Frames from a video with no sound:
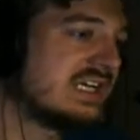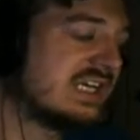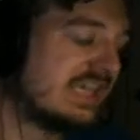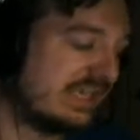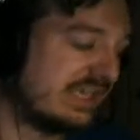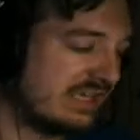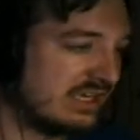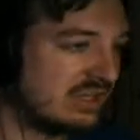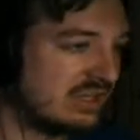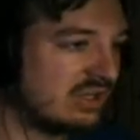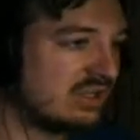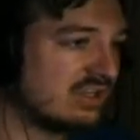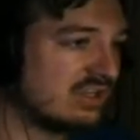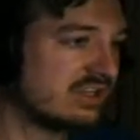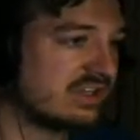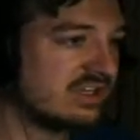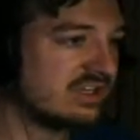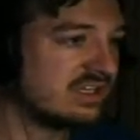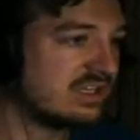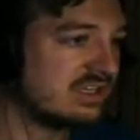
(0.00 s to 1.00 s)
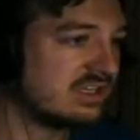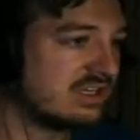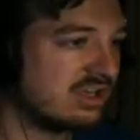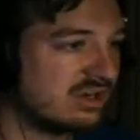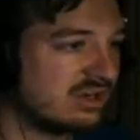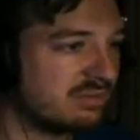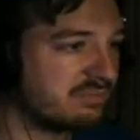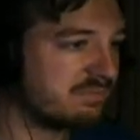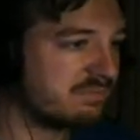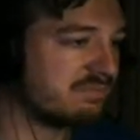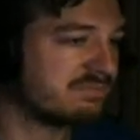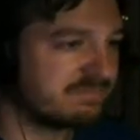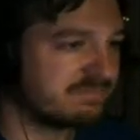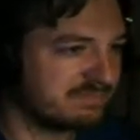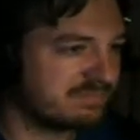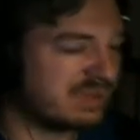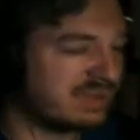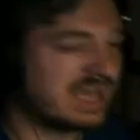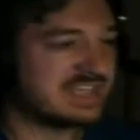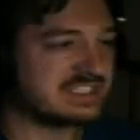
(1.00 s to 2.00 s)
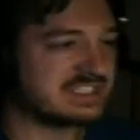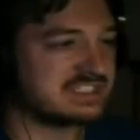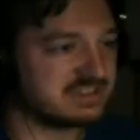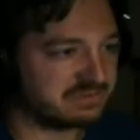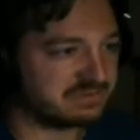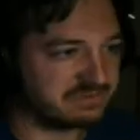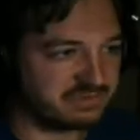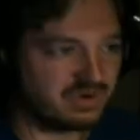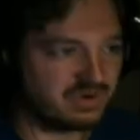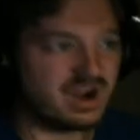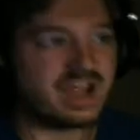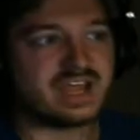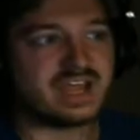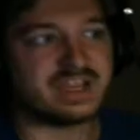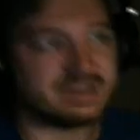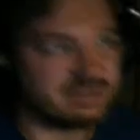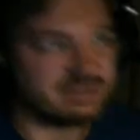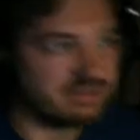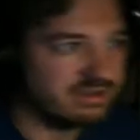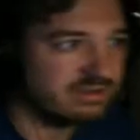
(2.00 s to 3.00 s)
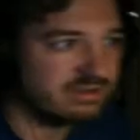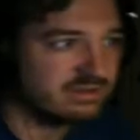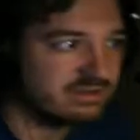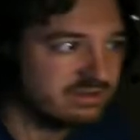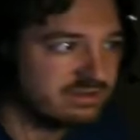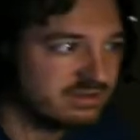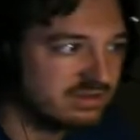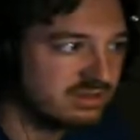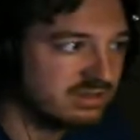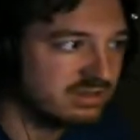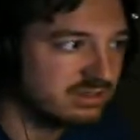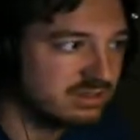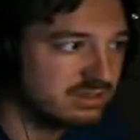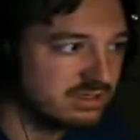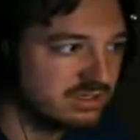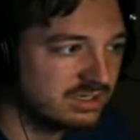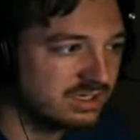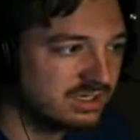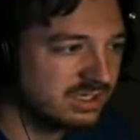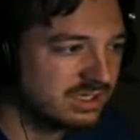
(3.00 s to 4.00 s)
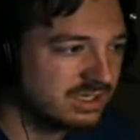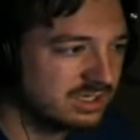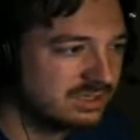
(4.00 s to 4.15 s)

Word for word: killed your best friend. Huh?